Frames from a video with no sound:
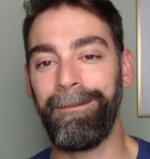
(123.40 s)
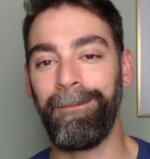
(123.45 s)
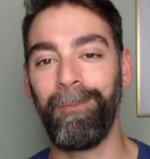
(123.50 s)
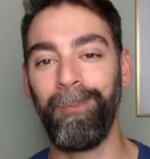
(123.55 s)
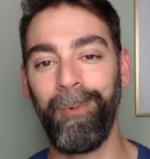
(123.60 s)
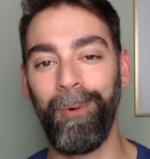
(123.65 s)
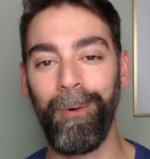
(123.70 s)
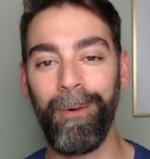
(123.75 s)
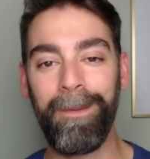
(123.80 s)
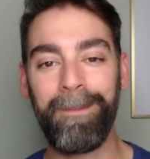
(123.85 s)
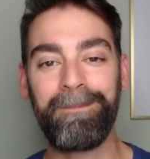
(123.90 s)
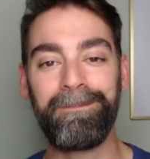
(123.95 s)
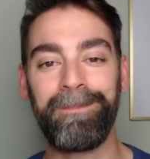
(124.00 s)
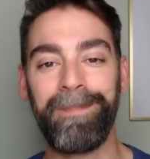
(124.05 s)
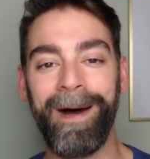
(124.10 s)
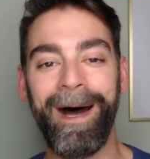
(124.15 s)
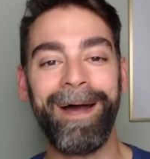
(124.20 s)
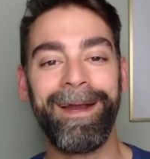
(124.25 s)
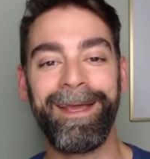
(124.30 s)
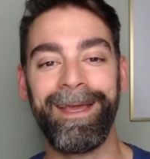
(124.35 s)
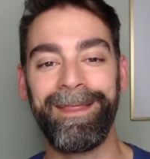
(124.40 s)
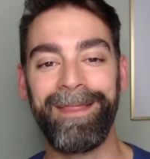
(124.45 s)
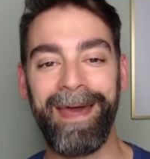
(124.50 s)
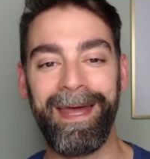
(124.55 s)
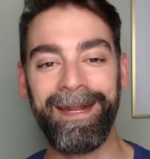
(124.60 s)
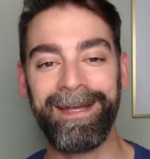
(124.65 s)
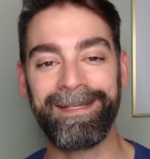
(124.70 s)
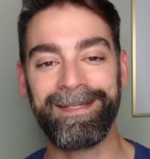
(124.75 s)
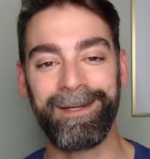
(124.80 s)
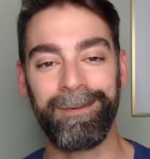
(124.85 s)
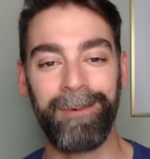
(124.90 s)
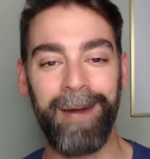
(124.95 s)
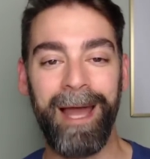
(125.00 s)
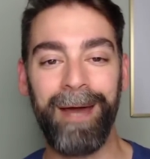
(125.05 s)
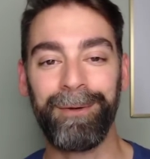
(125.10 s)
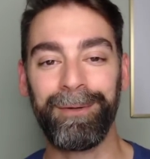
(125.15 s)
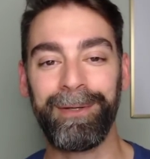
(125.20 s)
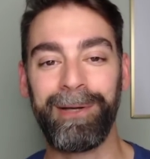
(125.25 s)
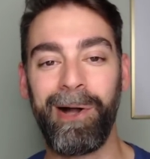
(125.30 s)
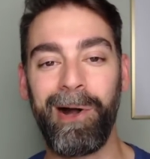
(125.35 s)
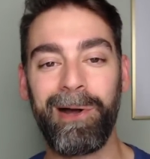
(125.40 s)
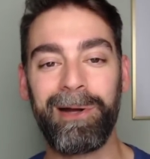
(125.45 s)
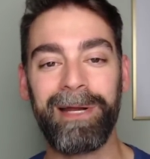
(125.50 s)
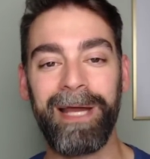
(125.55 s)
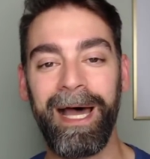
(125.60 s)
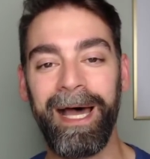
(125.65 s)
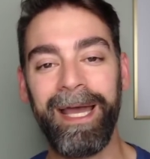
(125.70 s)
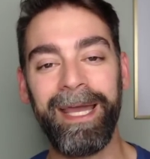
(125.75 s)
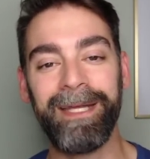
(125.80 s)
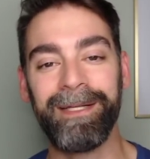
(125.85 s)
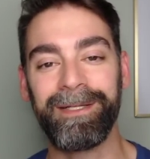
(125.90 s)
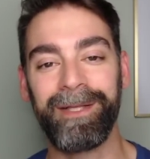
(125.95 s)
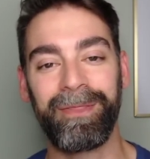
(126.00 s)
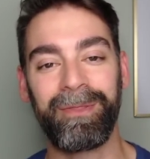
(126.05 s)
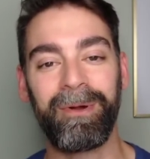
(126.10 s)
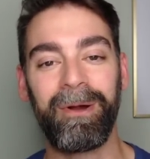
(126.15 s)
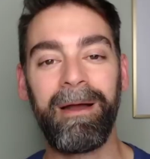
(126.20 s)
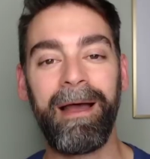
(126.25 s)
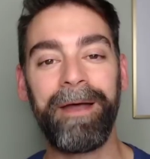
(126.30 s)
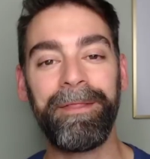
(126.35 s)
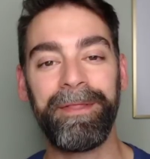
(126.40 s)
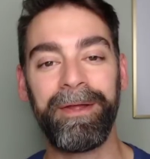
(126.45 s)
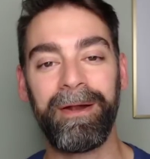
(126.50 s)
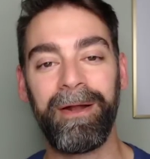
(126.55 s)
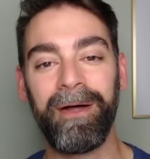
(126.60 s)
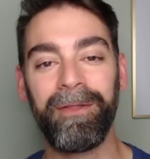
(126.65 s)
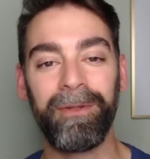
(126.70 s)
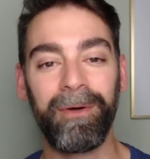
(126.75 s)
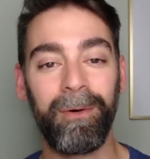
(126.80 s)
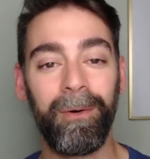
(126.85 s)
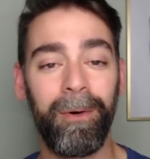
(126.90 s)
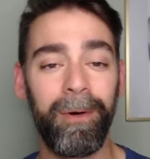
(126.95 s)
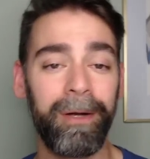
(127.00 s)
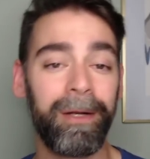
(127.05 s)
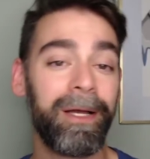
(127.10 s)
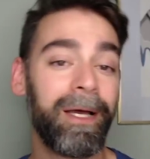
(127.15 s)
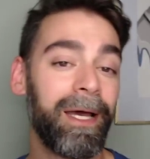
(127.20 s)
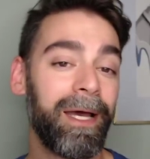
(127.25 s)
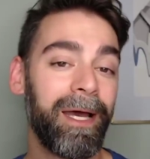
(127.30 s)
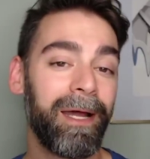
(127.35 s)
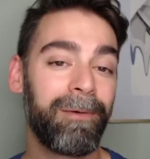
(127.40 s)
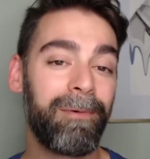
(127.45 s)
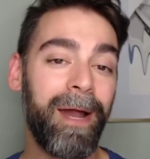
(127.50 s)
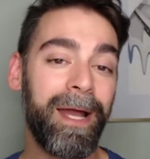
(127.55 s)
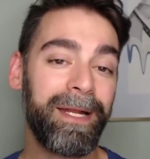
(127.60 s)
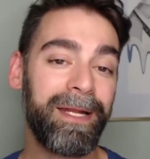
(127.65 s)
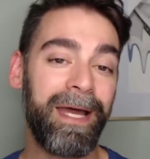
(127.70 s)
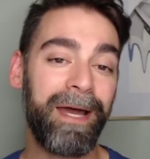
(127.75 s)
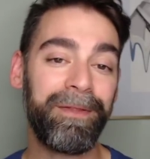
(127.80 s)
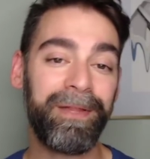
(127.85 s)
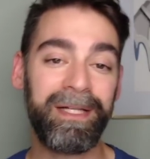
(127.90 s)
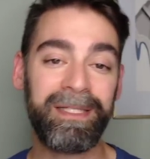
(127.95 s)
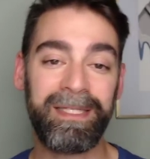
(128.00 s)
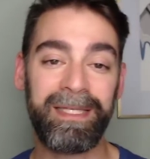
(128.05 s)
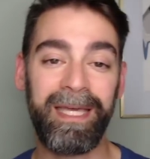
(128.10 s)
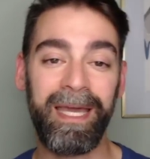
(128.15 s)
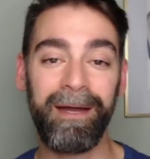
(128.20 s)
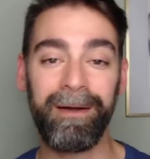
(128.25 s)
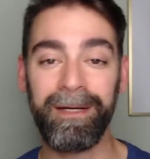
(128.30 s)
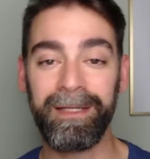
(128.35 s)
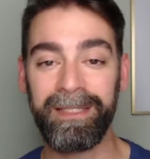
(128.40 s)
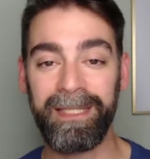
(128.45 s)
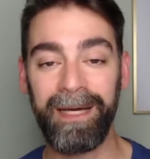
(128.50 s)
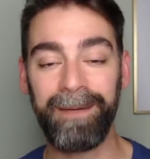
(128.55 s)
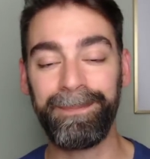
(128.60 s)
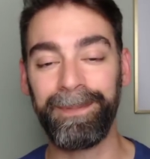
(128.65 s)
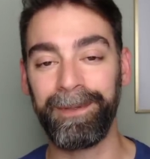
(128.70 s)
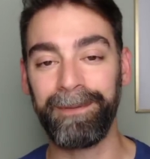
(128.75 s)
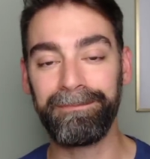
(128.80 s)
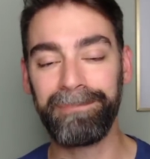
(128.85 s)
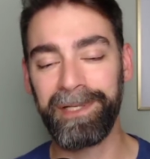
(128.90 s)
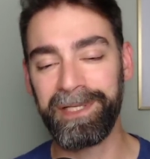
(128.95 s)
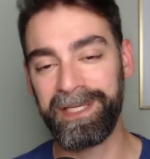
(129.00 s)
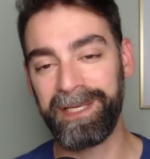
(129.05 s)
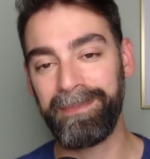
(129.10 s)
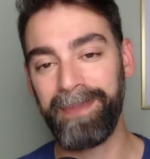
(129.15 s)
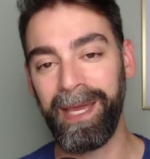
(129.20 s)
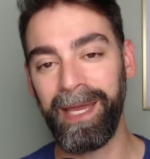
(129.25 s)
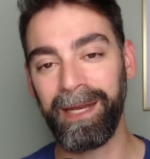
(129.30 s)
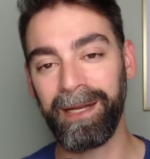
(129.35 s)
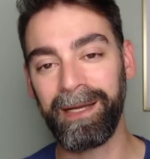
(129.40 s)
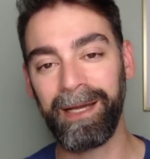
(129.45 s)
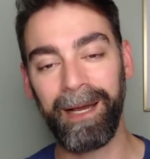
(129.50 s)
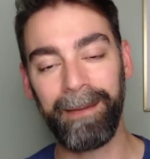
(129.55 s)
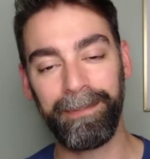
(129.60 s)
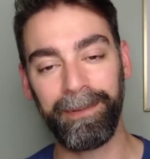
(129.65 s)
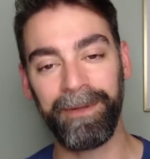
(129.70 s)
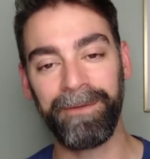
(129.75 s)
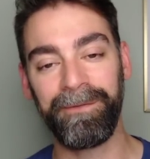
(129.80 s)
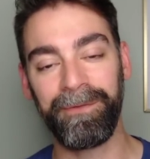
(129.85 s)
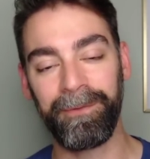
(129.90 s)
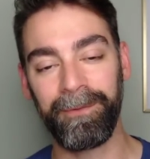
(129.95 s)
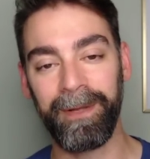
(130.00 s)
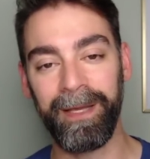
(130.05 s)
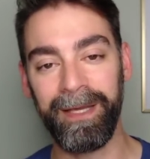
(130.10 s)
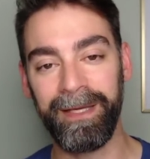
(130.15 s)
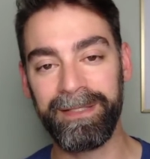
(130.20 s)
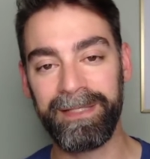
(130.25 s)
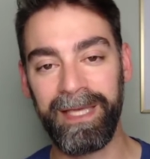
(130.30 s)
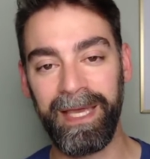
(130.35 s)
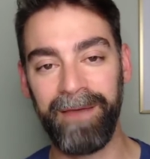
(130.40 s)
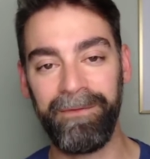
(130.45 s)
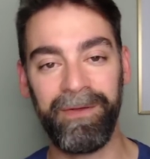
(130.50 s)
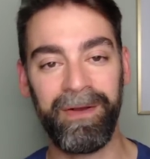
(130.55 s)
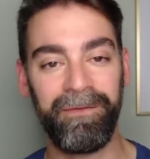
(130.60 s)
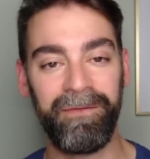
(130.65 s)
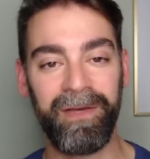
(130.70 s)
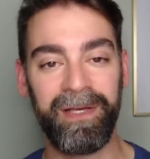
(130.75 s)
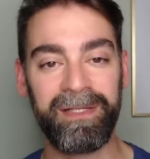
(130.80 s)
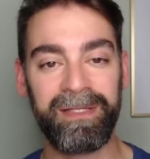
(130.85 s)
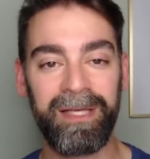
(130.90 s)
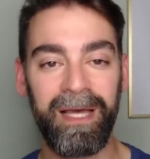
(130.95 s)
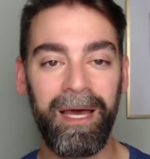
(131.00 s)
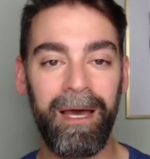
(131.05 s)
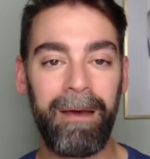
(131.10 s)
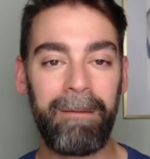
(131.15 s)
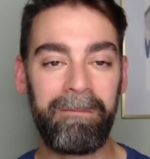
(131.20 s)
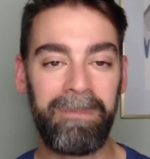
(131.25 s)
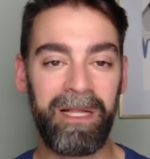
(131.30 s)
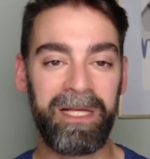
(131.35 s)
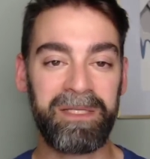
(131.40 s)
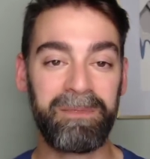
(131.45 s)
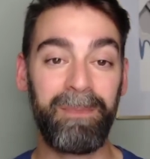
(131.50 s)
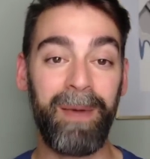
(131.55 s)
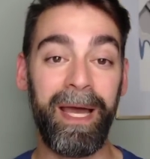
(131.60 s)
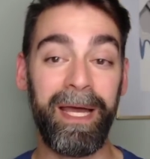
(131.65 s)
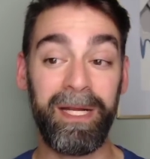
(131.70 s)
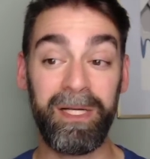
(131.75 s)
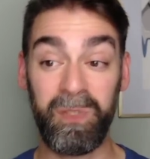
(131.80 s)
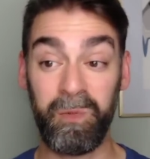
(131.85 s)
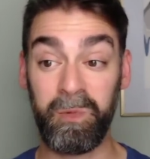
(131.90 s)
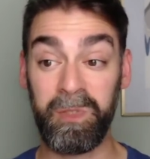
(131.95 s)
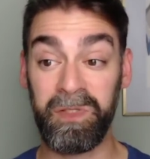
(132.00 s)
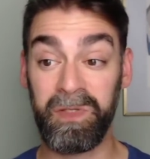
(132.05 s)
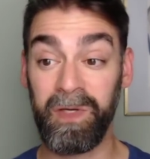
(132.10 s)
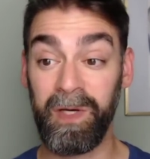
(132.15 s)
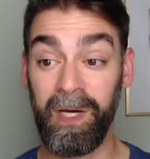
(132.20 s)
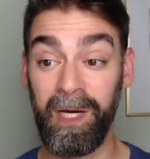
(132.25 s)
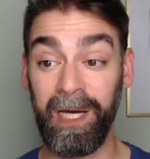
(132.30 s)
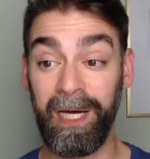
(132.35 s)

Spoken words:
a warm body that is around guard height to throw out there on the court. And right now, that's Garrett Temple. Plus, he made a couple of threes, even if his plus minus was